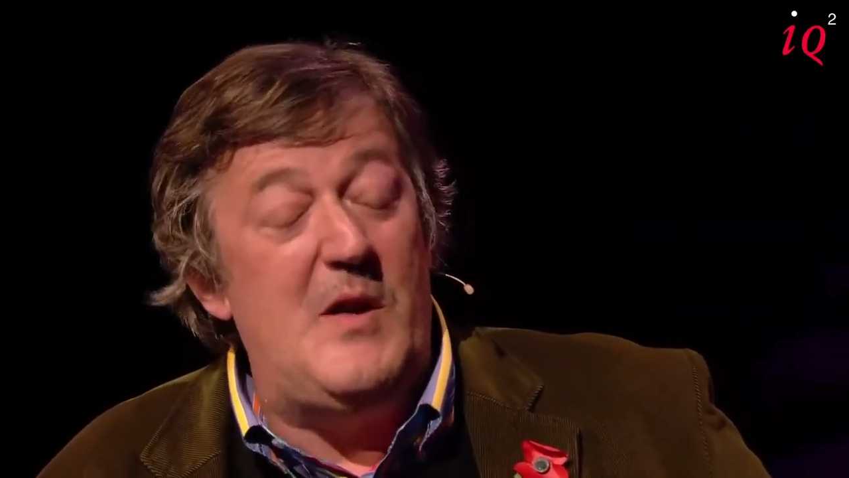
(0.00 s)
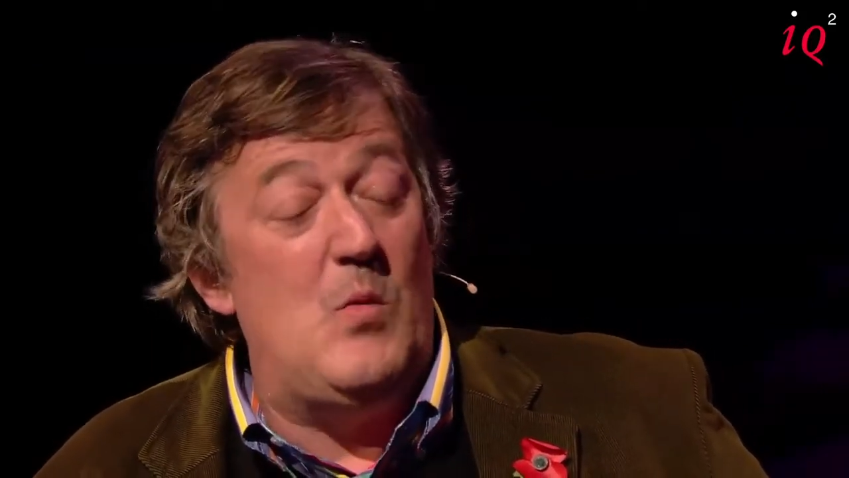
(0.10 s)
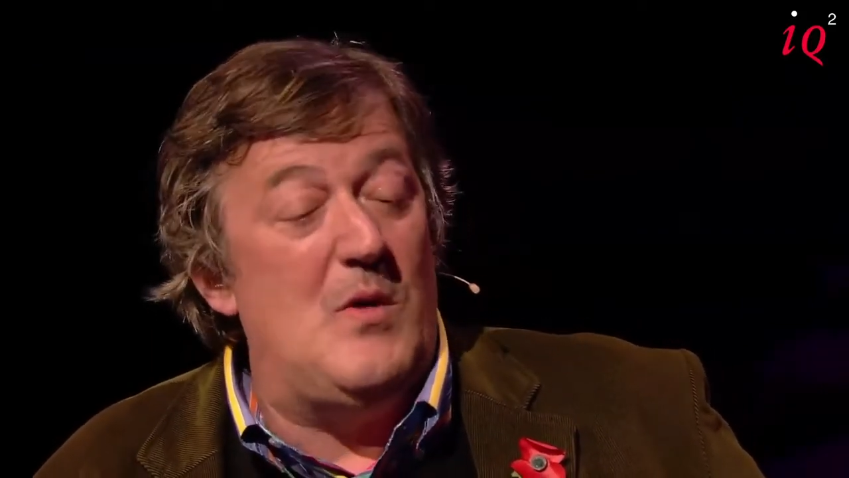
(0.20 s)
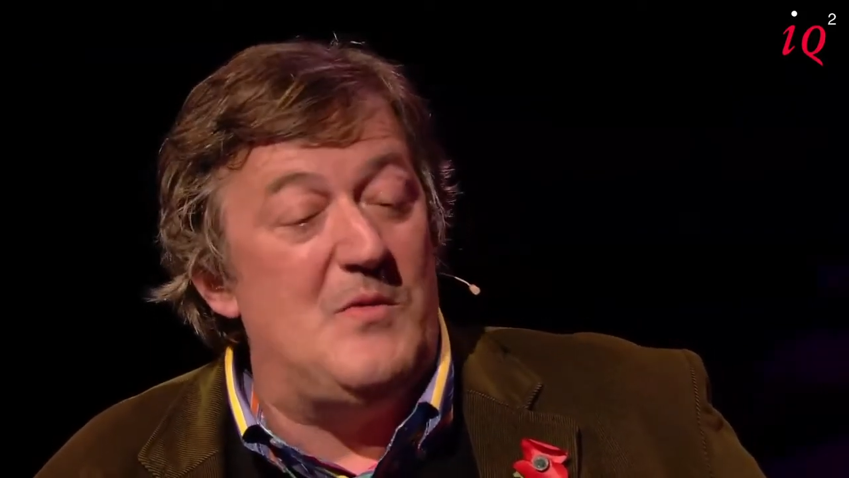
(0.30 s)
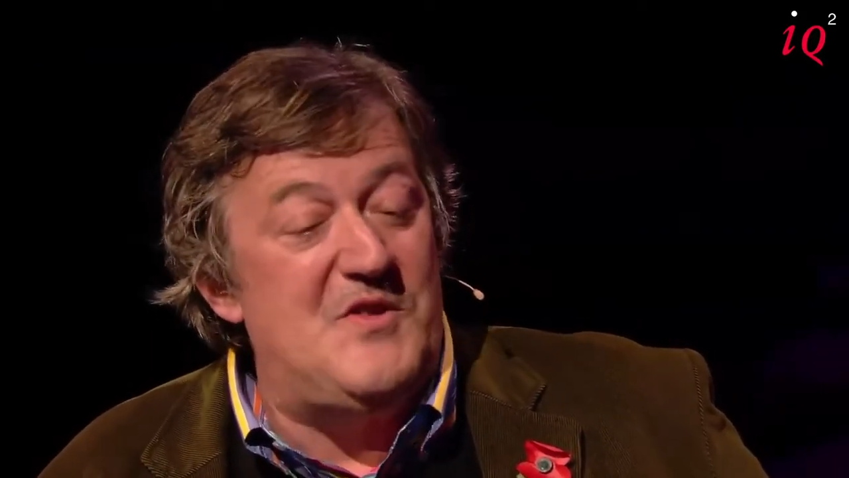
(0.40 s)
very
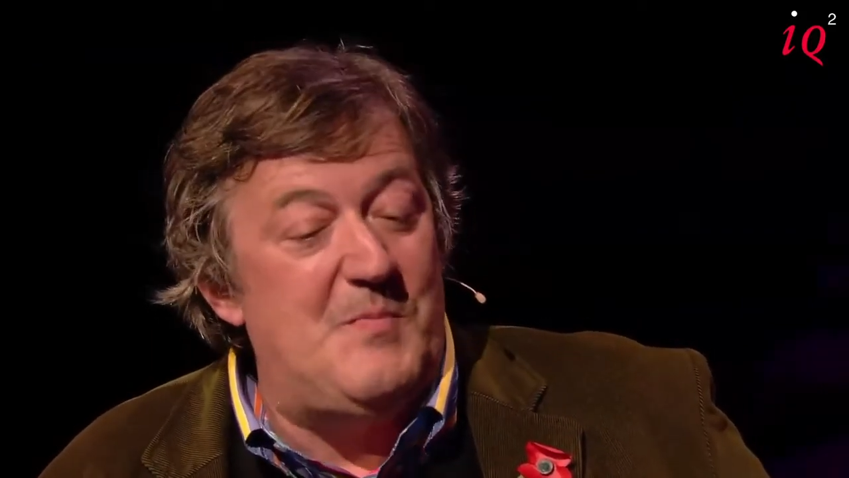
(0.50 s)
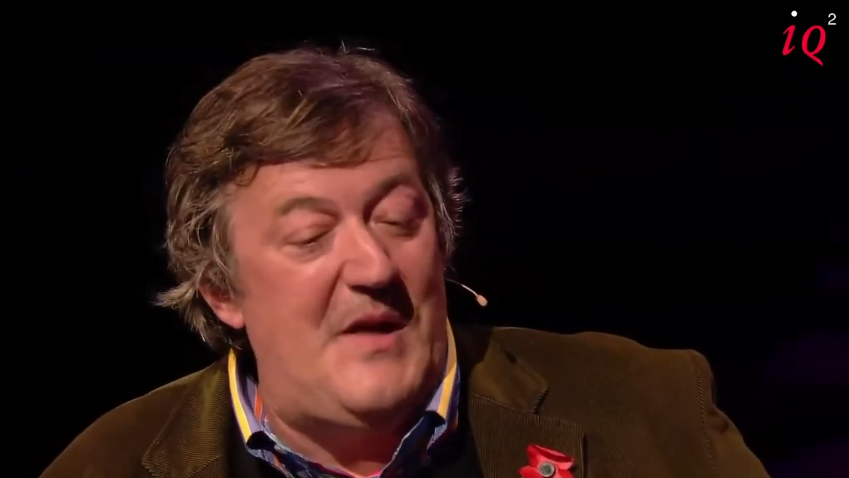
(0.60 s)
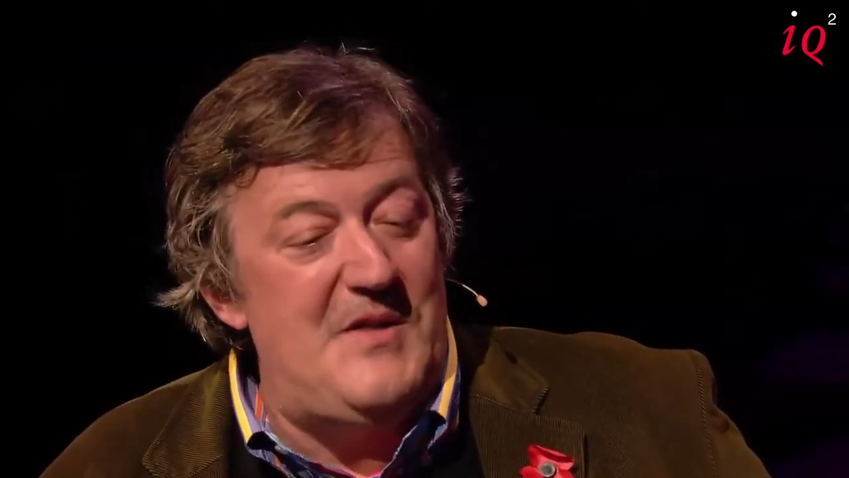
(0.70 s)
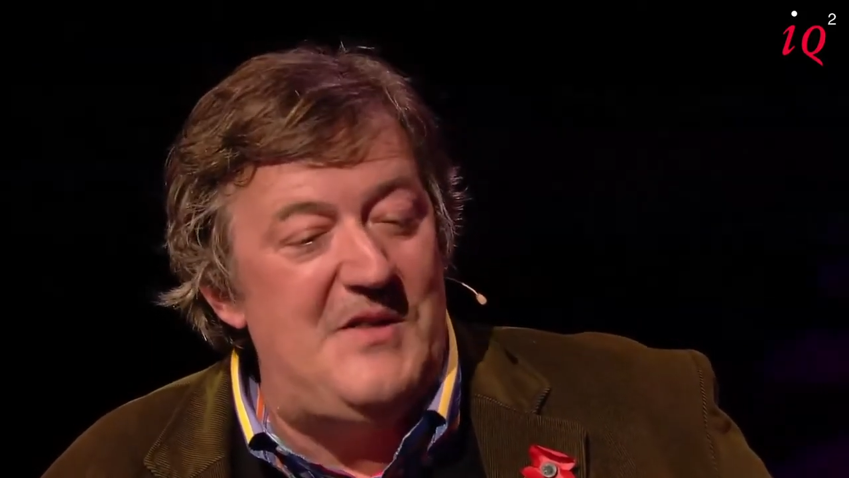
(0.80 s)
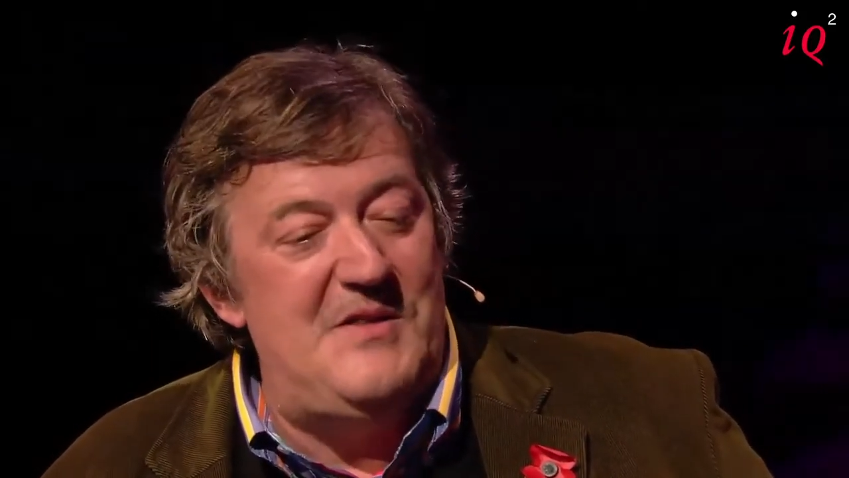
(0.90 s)

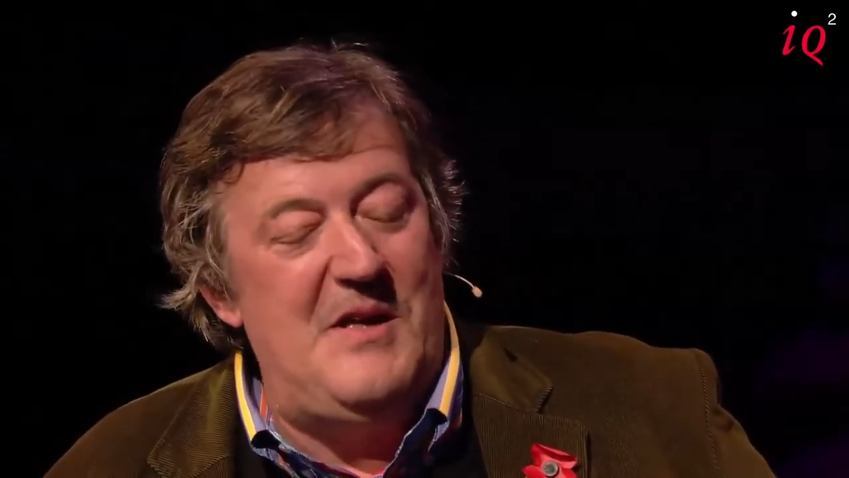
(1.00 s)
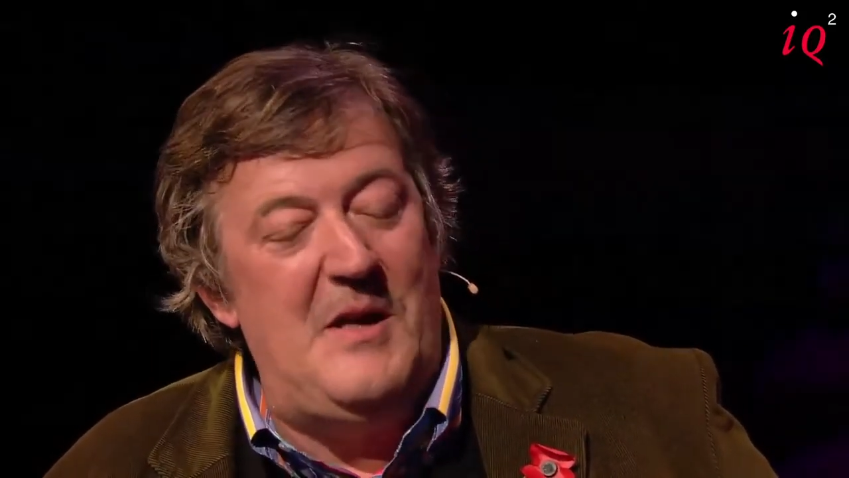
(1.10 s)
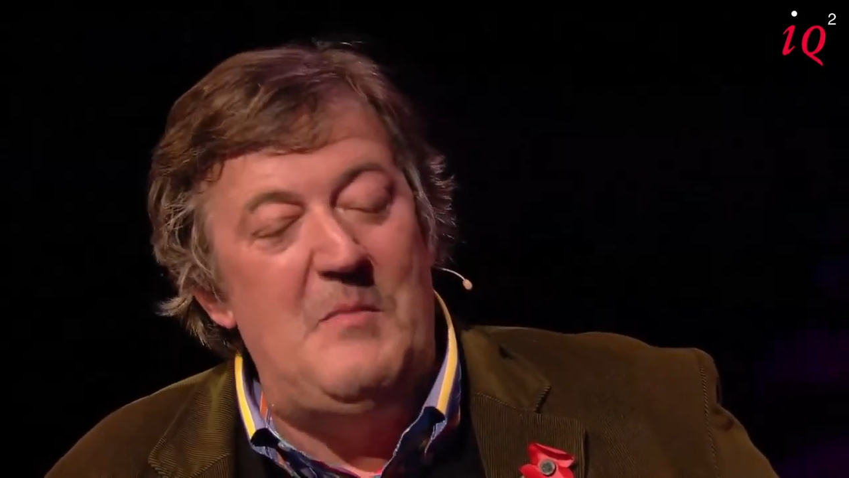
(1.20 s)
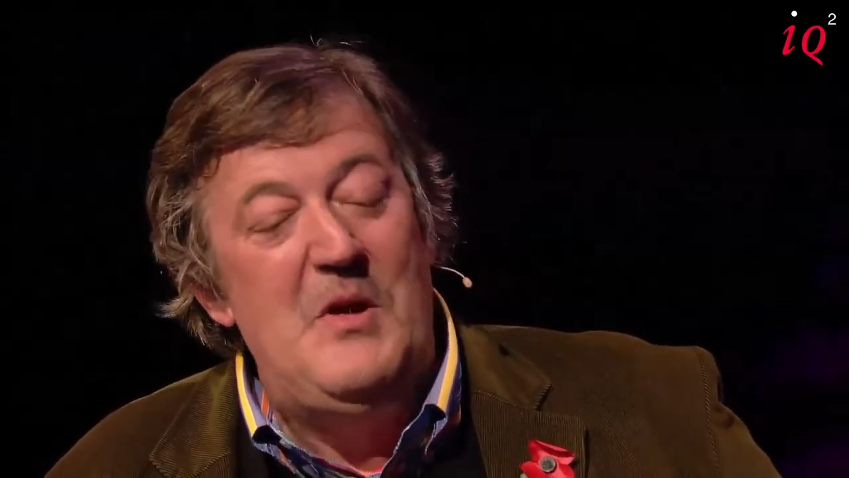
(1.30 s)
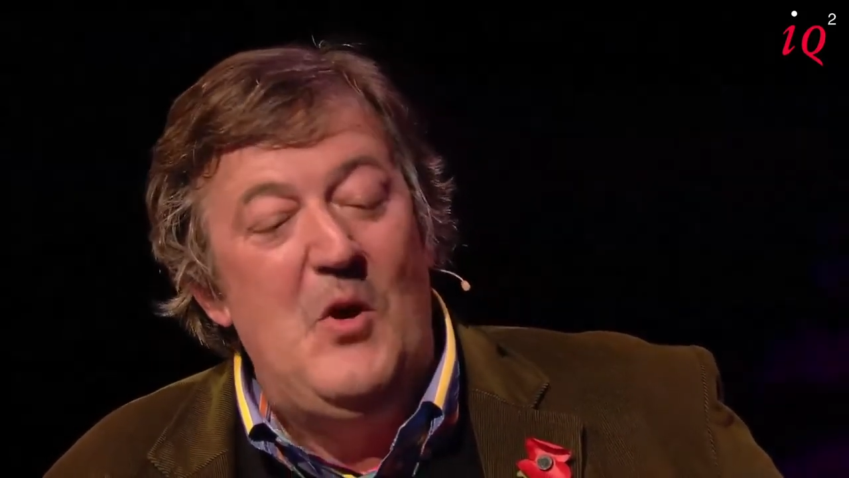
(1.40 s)
well-respected,
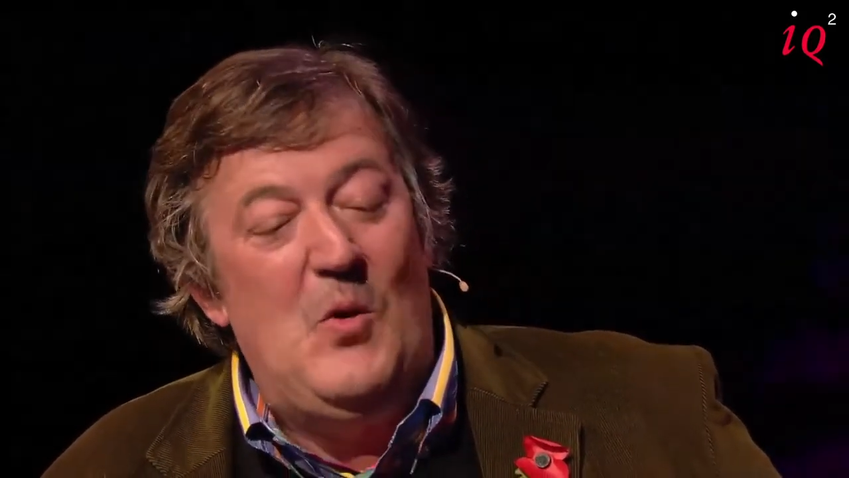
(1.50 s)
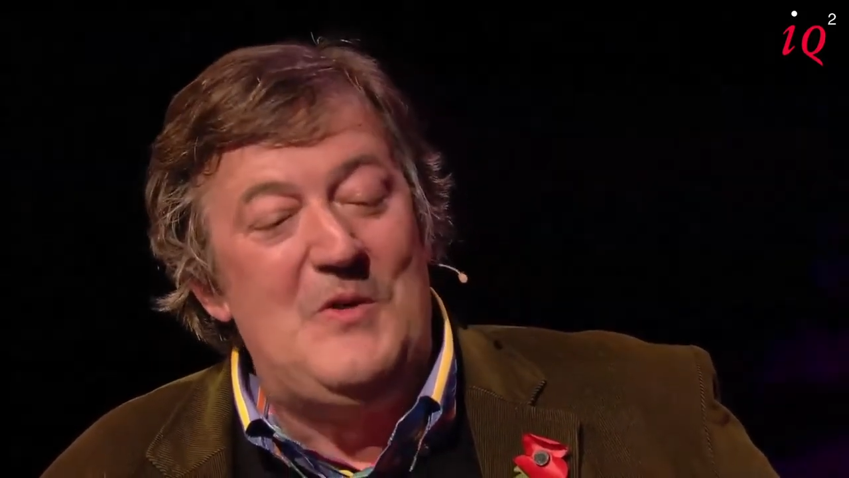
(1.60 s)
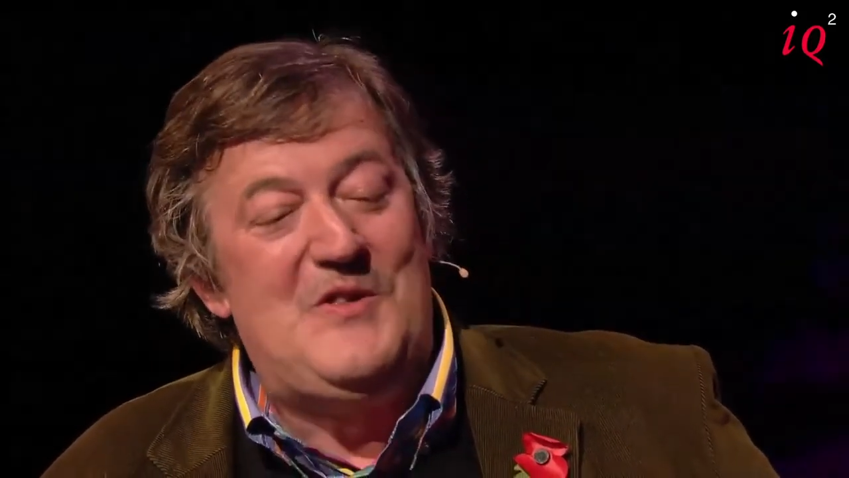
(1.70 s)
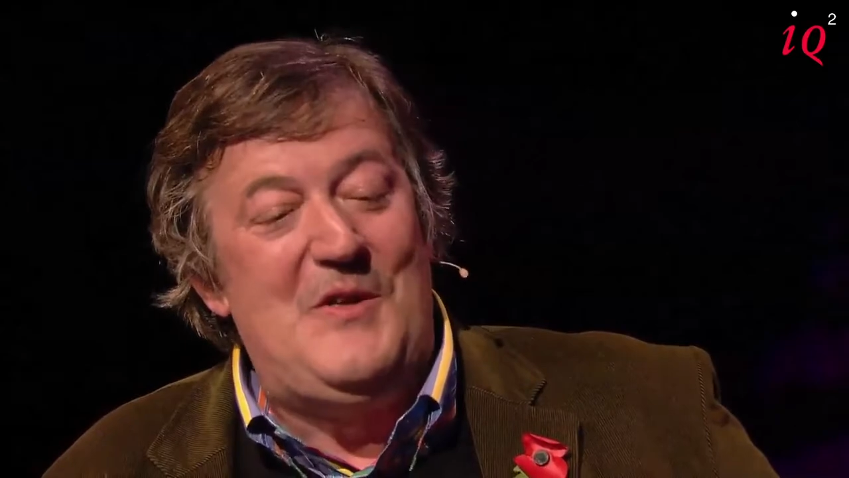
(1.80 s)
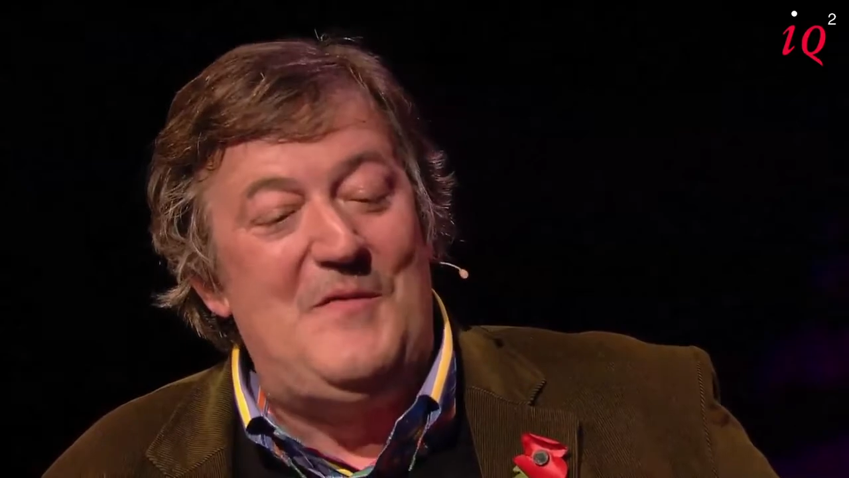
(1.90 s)

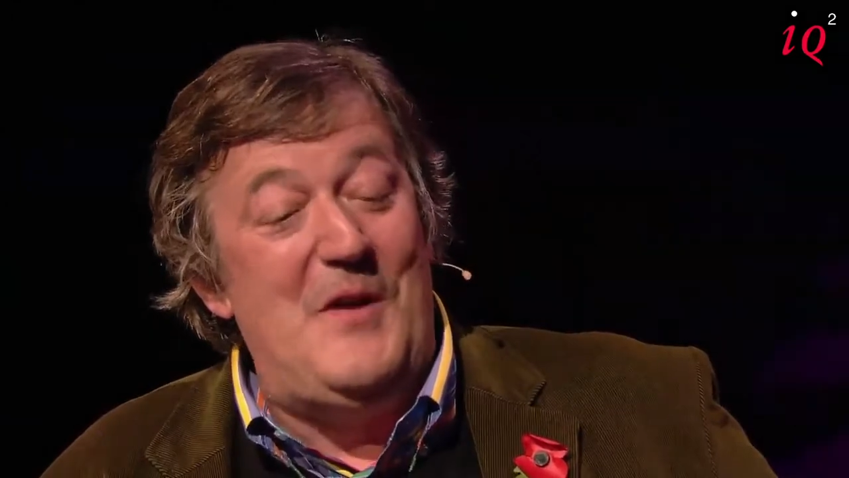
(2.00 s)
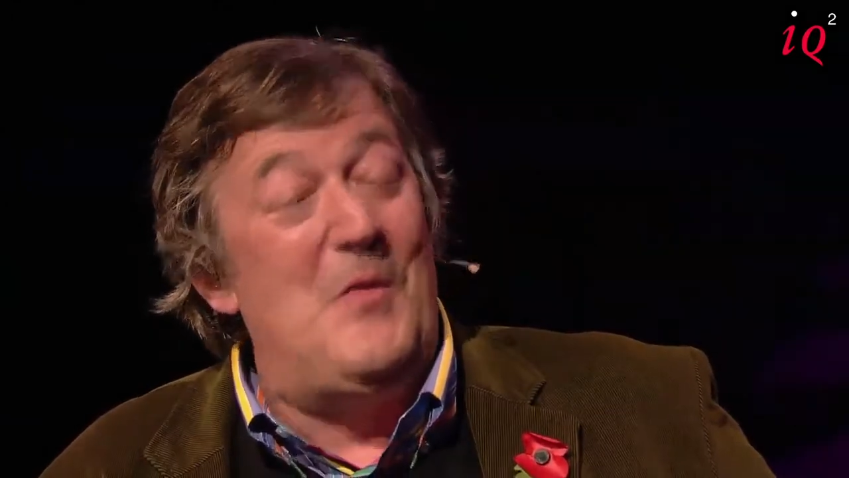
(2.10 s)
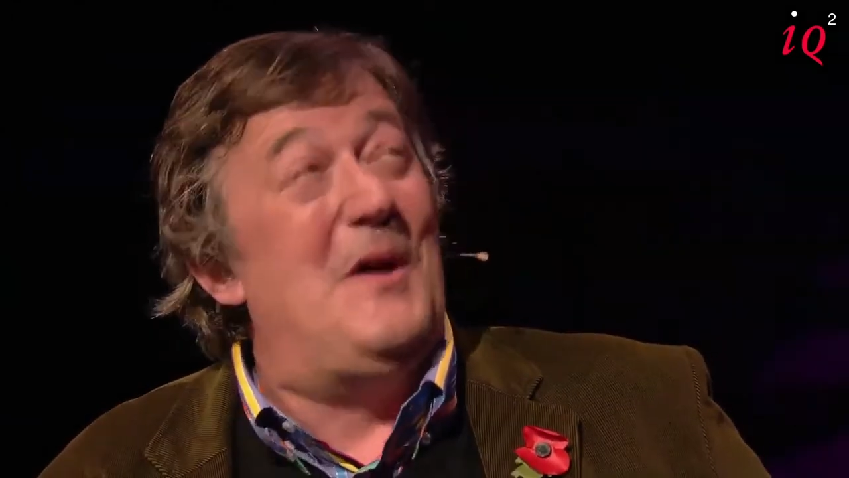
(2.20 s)
also very